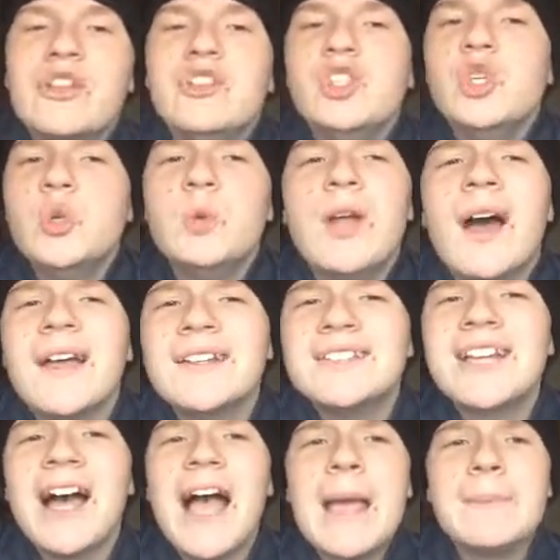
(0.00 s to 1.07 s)
the June
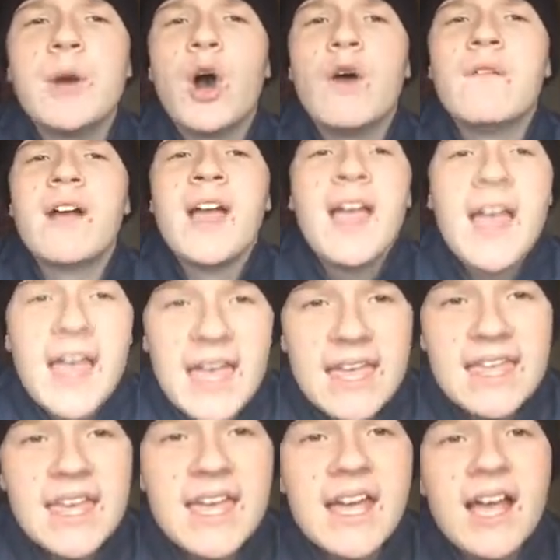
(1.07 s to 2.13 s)
time of
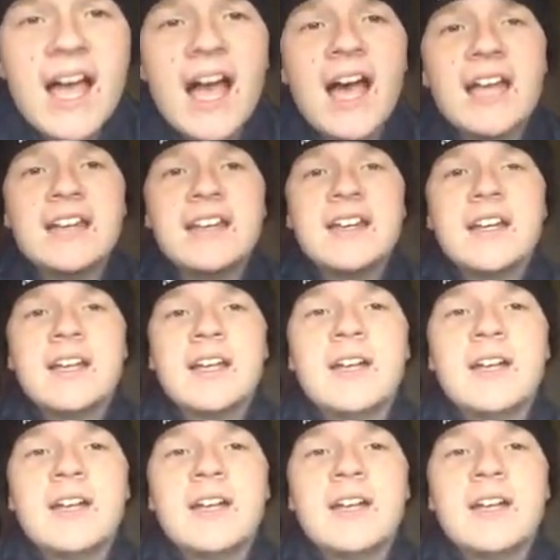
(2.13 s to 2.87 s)
year, and